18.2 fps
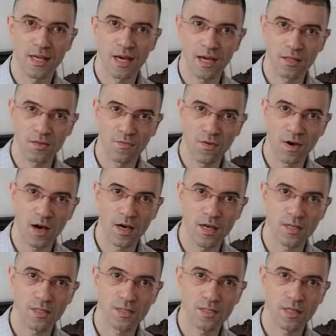
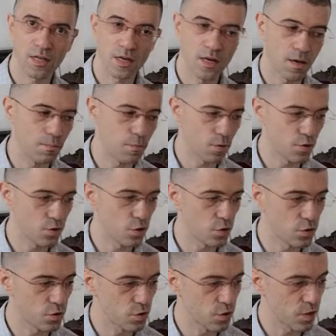advised number of
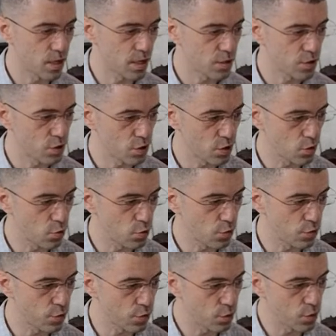shots you can actually go
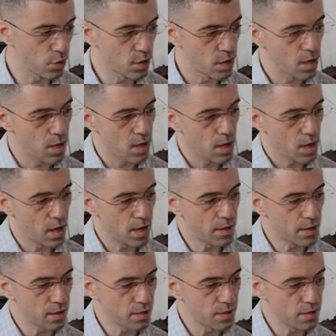through. And then a